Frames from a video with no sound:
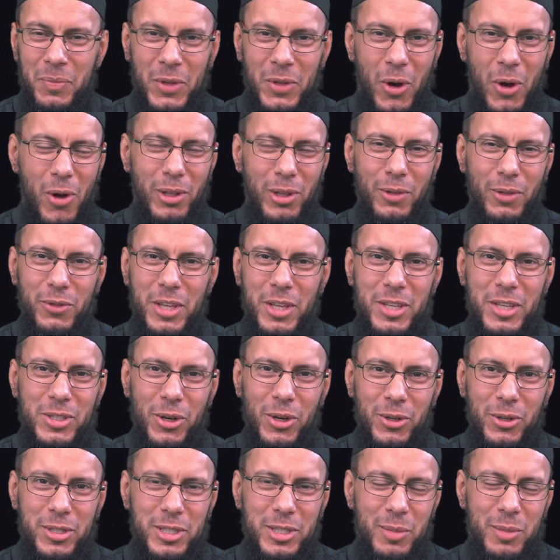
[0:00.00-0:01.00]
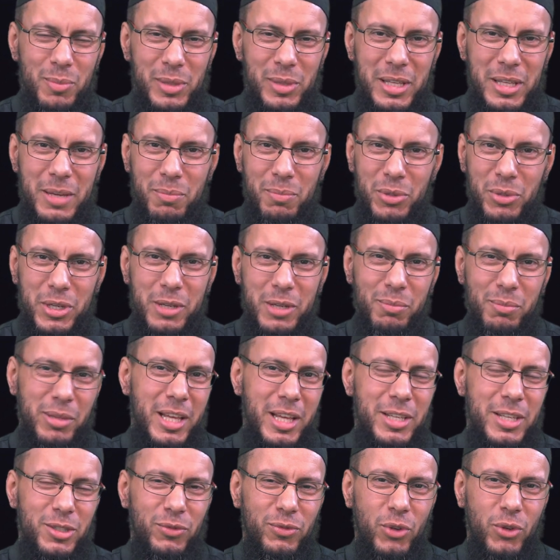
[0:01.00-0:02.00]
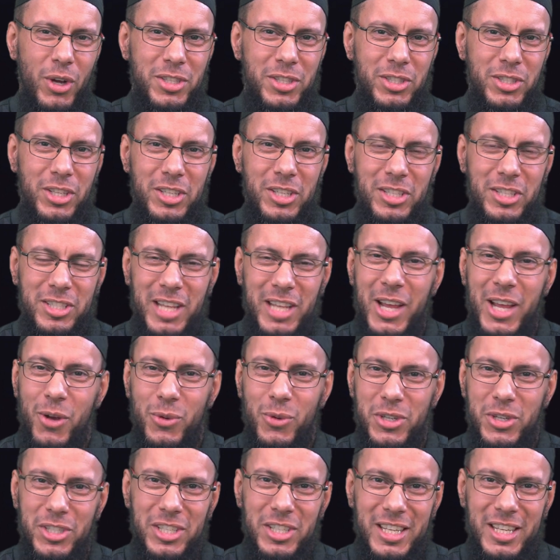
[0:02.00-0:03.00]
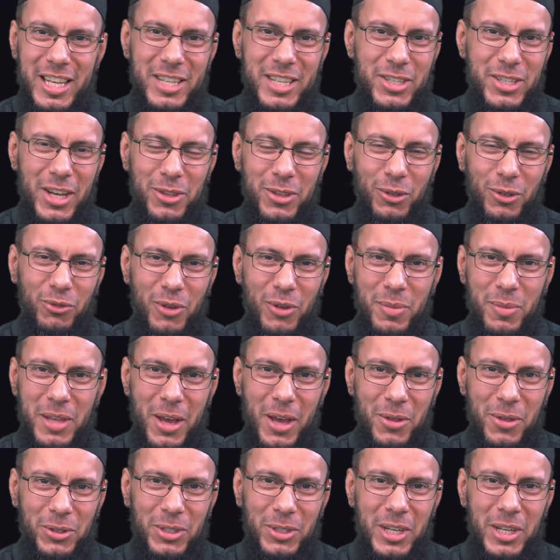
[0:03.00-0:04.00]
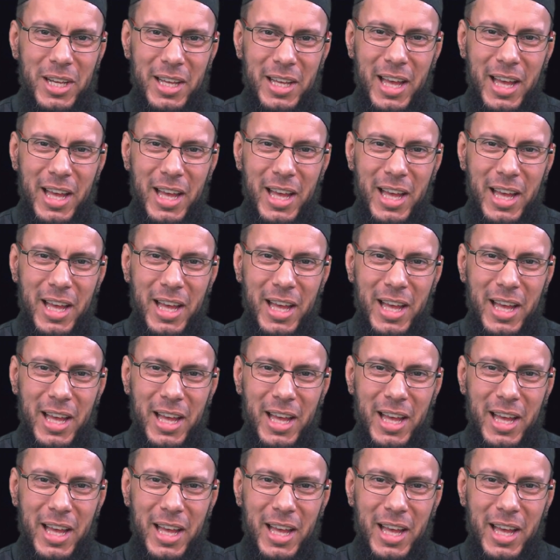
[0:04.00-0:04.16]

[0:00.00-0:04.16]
all of these are simply put in place for us to distinguish each other from the other,